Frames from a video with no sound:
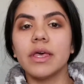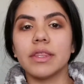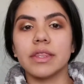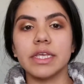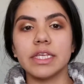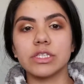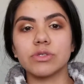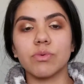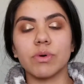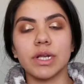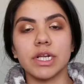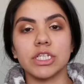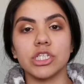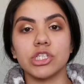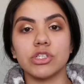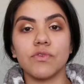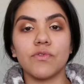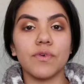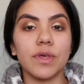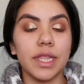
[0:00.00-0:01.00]
this one I
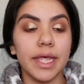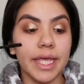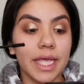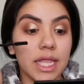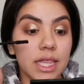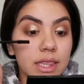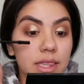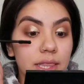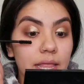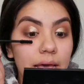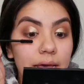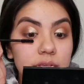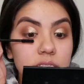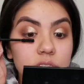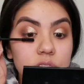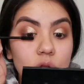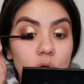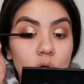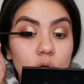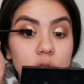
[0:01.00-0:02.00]
do feel like it
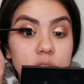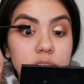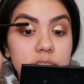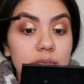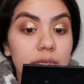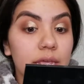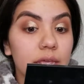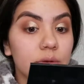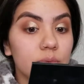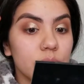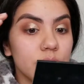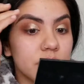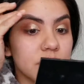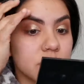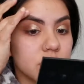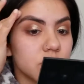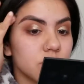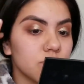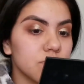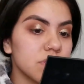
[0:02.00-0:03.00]
lasts all day,
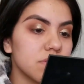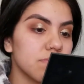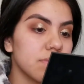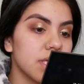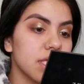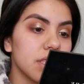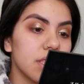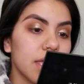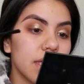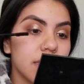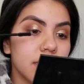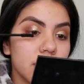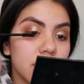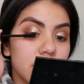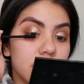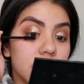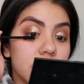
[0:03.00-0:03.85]
which with me, like,